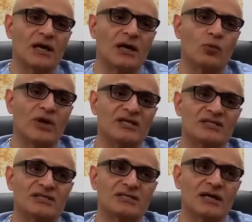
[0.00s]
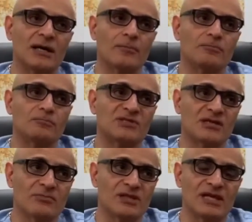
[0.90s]
when it's
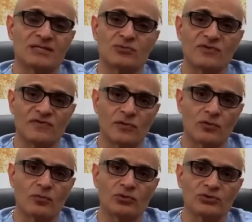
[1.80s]
something that's referable